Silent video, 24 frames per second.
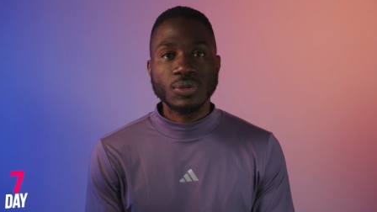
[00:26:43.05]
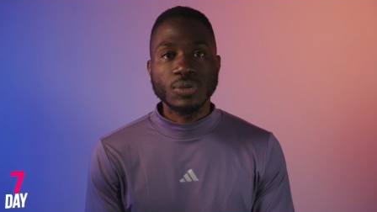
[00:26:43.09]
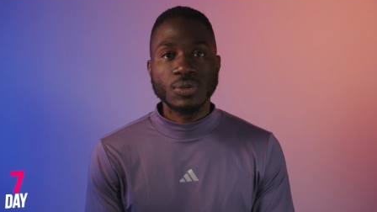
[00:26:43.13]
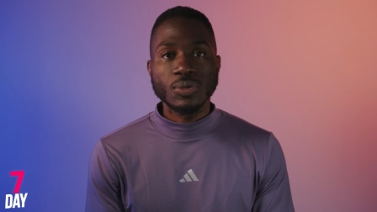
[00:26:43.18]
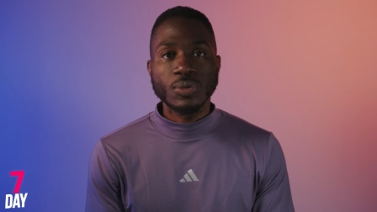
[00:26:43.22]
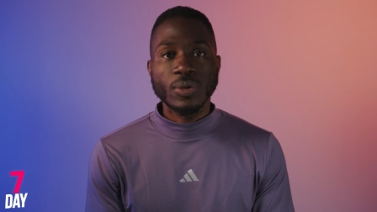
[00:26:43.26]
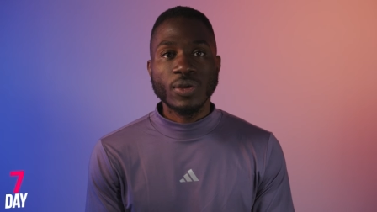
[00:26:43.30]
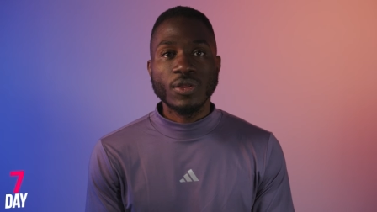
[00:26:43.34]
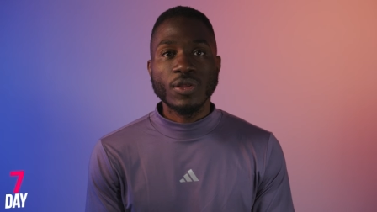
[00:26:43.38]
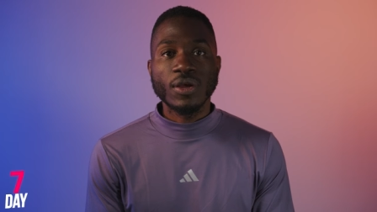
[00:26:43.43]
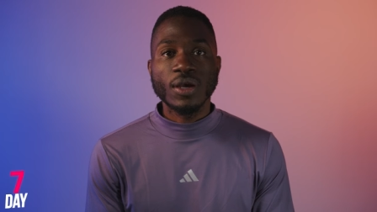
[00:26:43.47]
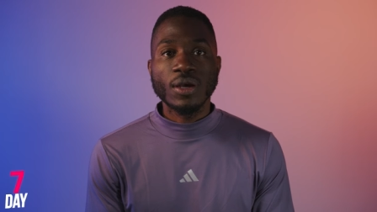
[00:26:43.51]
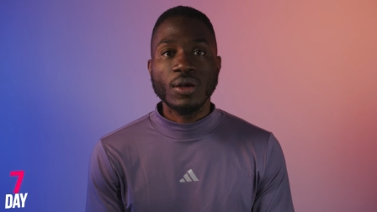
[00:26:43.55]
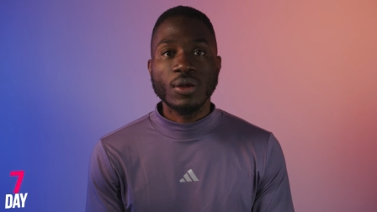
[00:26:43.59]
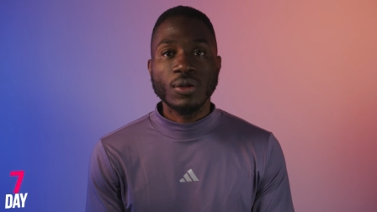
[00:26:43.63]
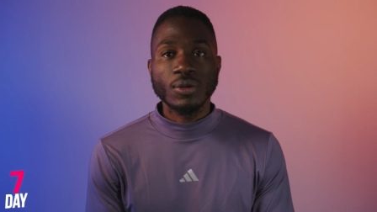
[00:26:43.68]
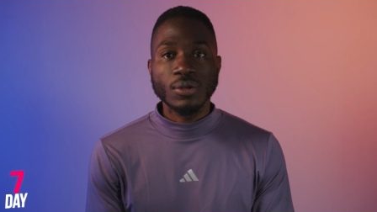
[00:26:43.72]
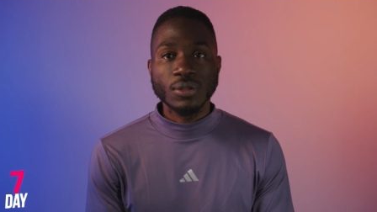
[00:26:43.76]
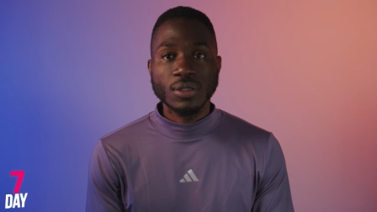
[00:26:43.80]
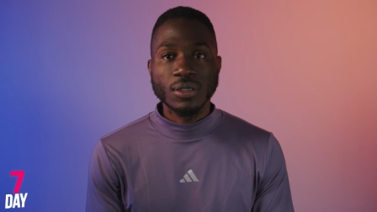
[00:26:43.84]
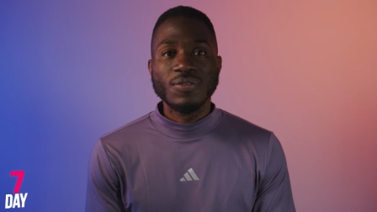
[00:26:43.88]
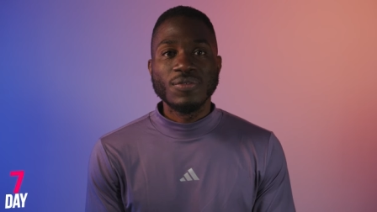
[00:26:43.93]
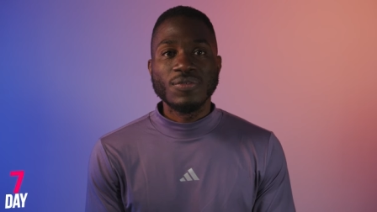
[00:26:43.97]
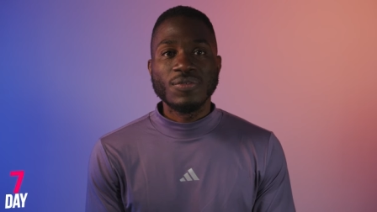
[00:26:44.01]

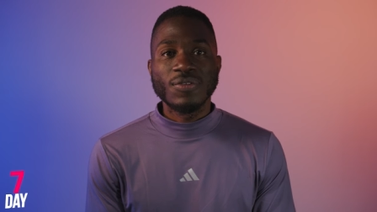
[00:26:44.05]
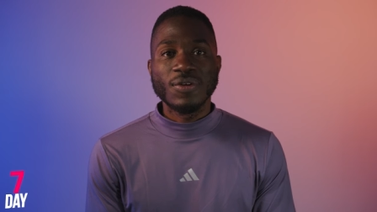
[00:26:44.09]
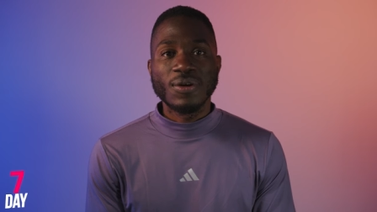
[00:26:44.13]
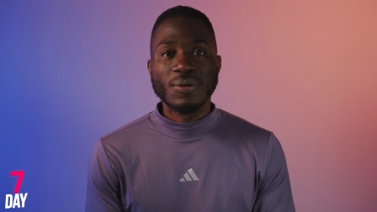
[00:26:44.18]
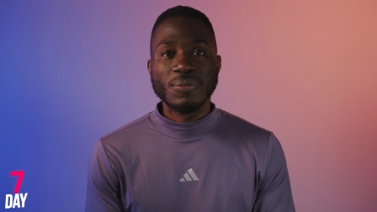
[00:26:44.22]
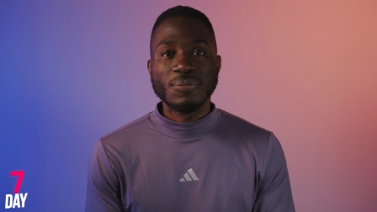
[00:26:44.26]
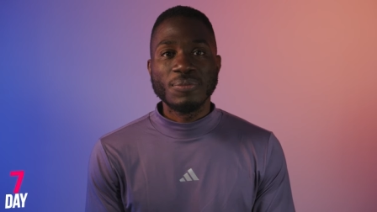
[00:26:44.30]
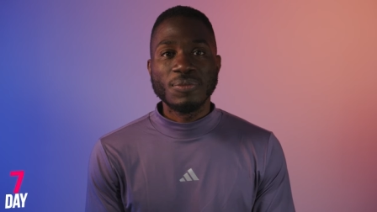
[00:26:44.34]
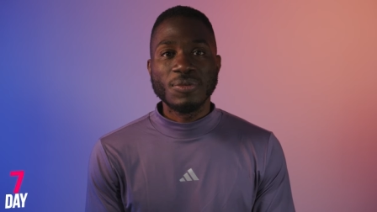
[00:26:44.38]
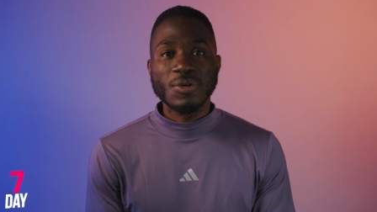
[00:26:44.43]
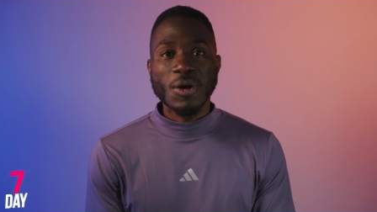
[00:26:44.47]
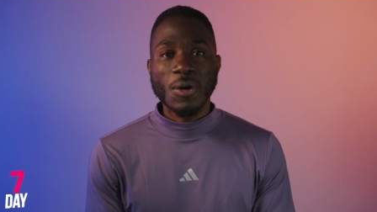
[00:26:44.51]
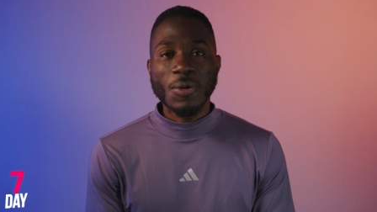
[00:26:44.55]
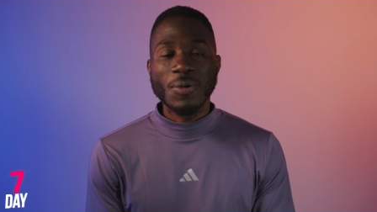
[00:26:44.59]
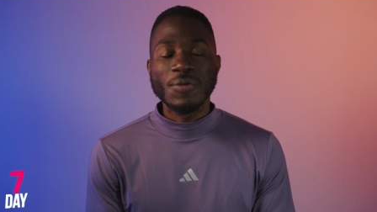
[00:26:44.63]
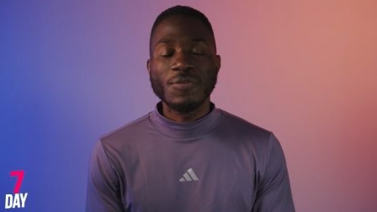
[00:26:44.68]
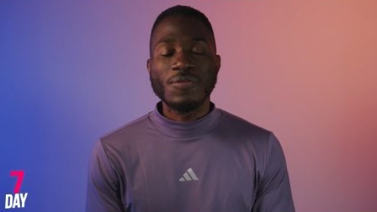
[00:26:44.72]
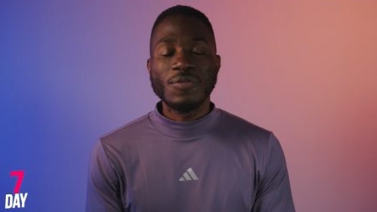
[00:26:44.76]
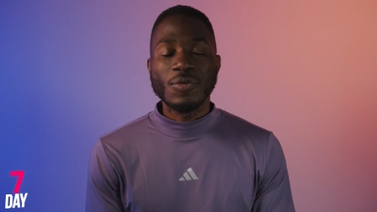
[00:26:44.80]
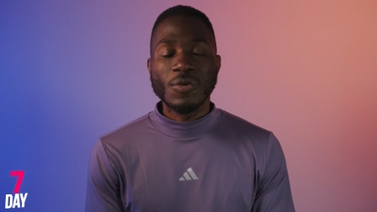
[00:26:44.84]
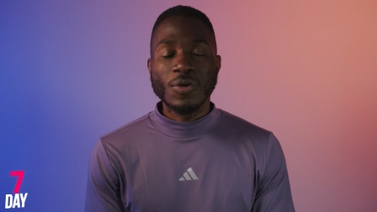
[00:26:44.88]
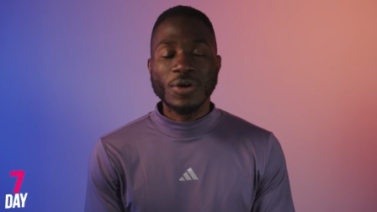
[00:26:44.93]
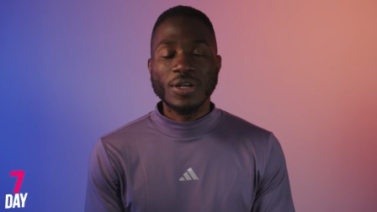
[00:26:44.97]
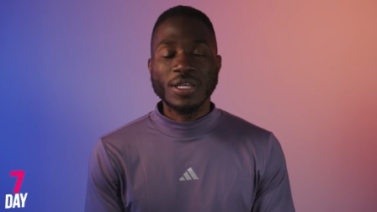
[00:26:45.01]
withheld from going
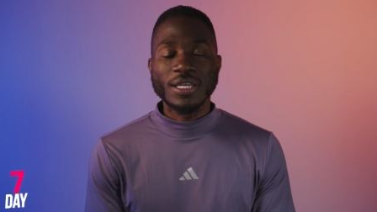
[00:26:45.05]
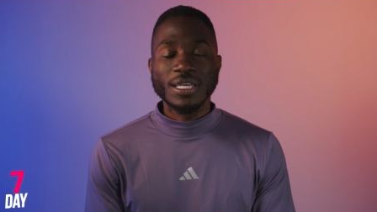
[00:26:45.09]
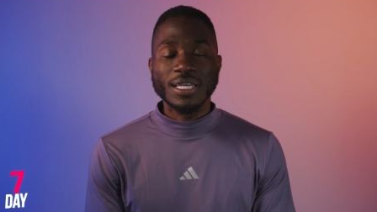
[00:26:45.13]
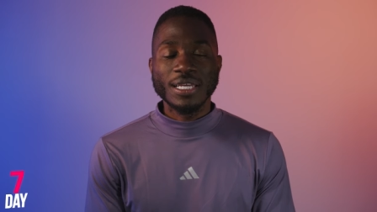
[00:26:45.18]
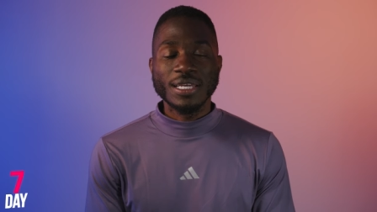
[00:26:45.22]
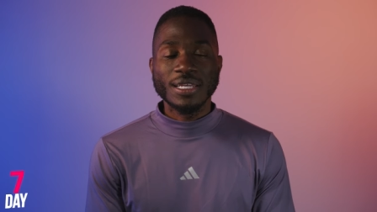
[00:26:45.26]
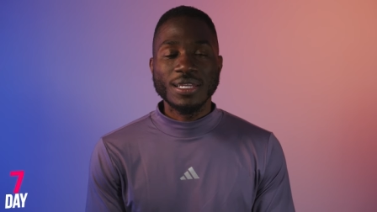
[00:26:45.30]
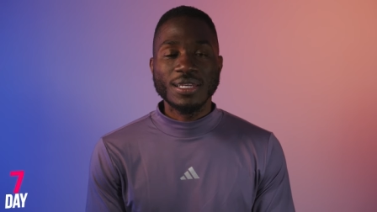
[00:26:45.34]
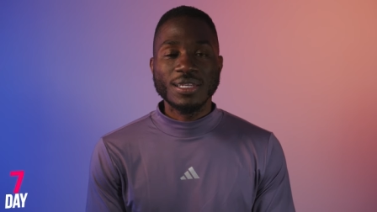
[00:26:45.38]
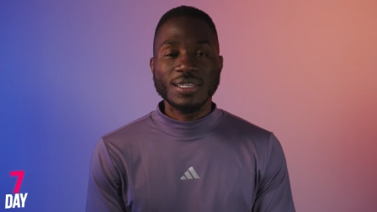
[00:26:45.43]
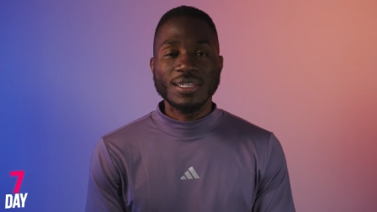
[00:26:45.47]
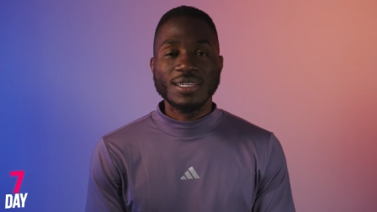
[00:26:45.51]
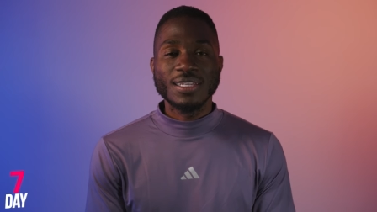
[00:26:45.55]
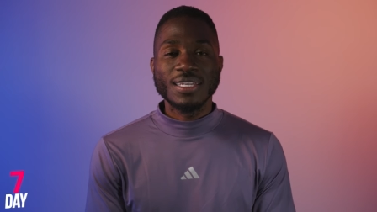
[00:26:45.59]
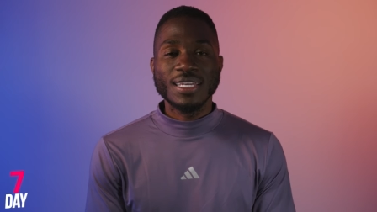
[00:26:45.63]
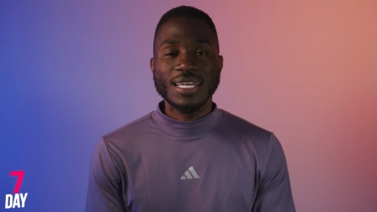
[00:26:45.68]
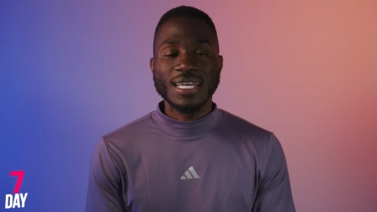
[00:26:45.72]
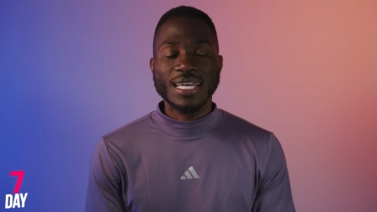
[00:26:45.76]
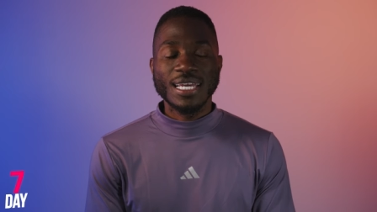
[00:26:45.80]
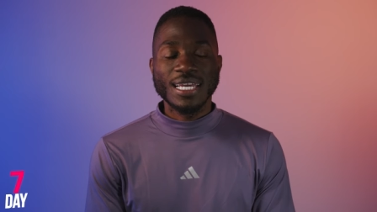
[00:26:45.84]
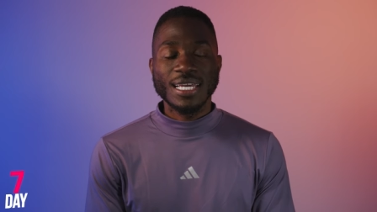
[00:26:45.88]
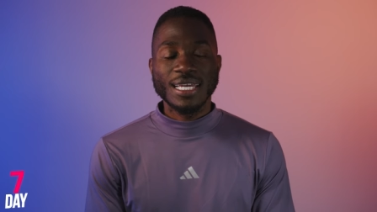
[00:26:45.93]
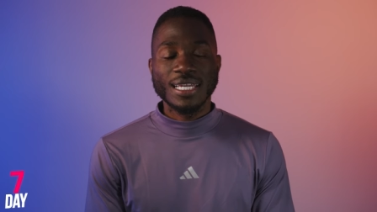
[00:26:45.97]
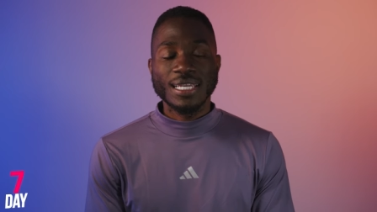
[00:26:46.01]
forward to eating
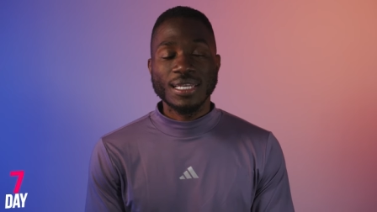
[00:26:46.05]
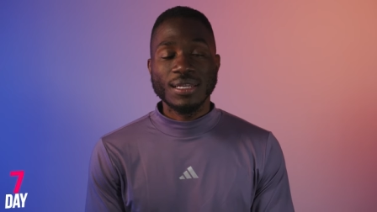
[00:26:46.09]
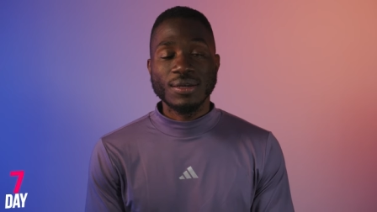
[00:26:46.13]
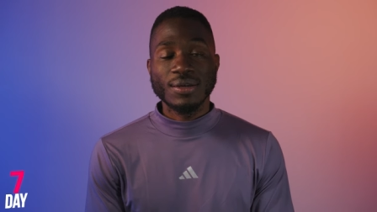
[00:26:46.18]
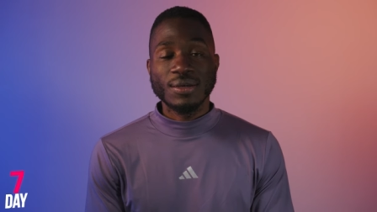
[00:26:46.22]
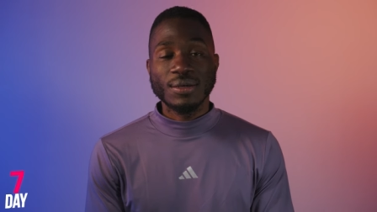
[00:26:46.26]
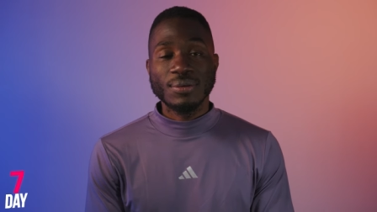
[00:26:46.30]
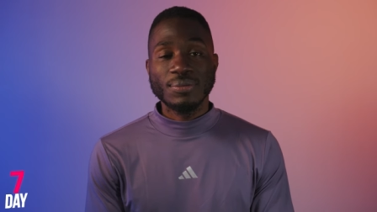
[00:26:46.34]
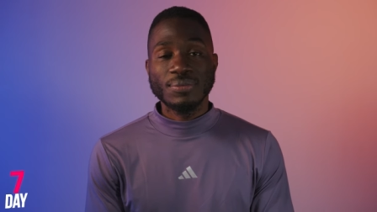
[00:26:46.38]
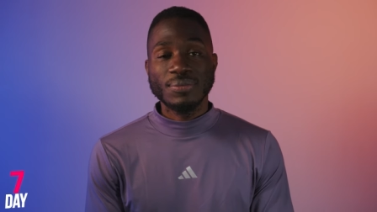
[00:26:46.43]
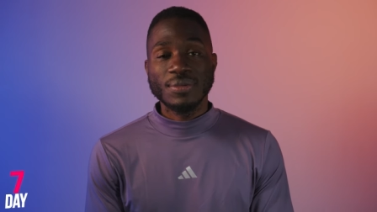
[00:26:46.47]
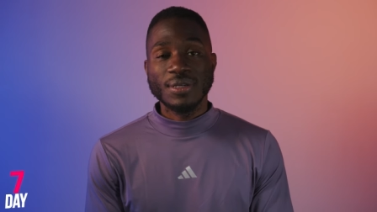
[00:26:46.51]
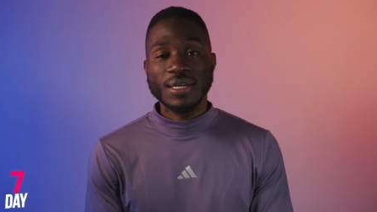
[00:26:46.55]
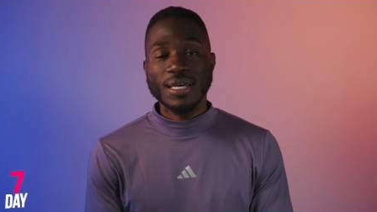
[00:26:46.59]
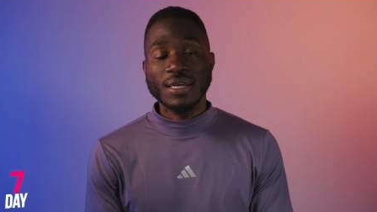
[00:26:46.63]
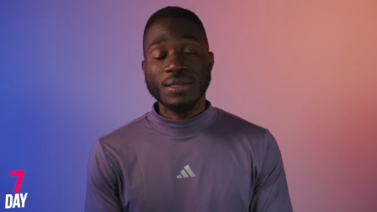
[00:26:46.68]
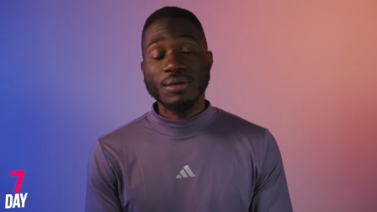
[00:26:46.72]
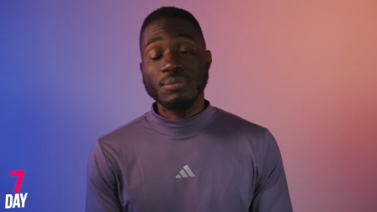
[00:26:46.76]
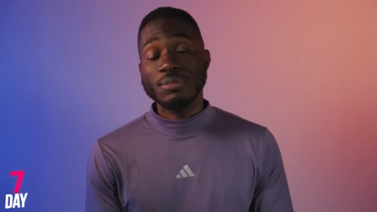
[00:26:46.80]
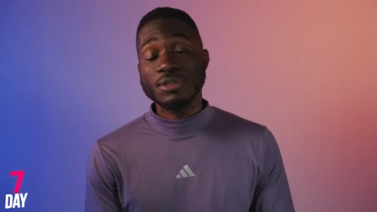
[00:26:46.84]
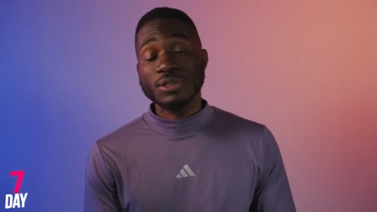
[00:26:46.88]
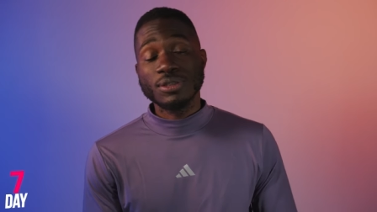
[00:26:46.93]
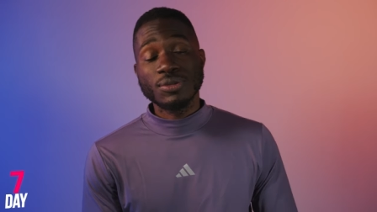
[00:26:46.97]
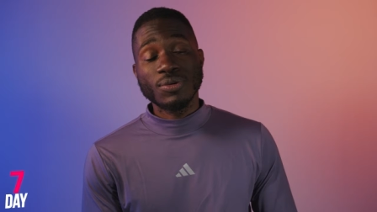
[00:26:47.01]
and um, I
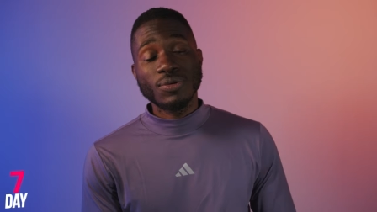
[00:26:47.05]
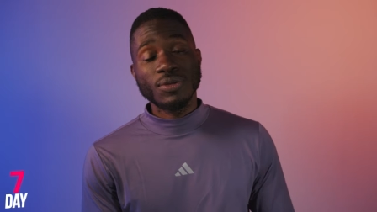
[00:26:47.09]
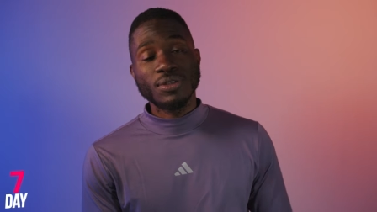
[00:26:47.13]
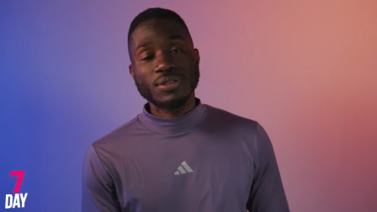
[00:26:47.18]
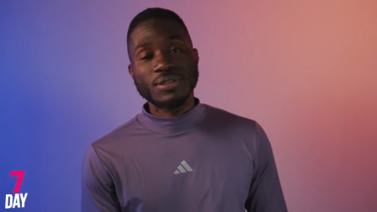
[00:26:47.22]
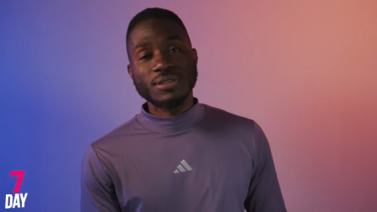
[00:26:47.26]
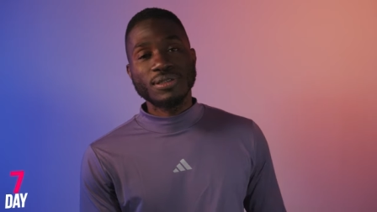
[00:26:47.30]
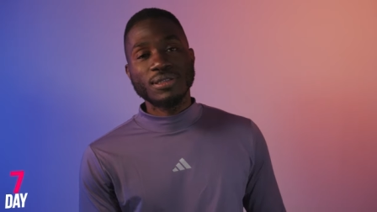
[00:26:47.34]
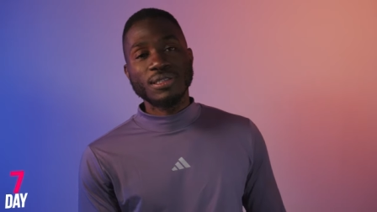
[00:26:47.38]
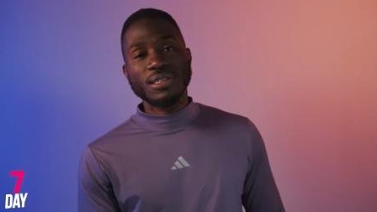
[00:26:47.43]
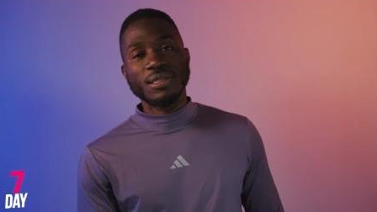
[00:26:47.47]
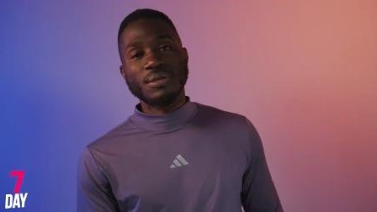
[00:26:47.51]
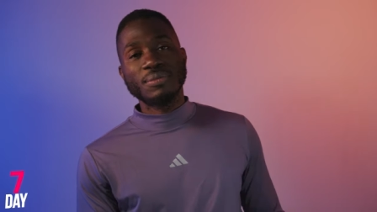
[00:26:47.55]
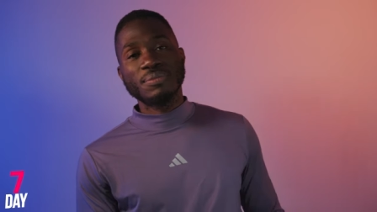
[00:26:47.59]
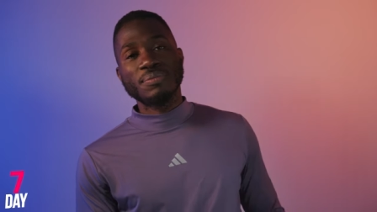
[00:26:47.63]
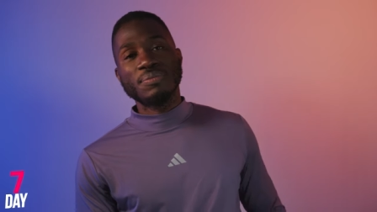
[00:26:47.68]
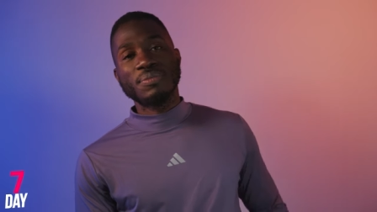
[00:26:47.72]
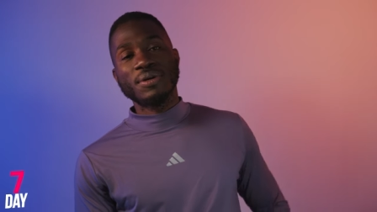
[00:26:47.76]
ended up just going to sleep.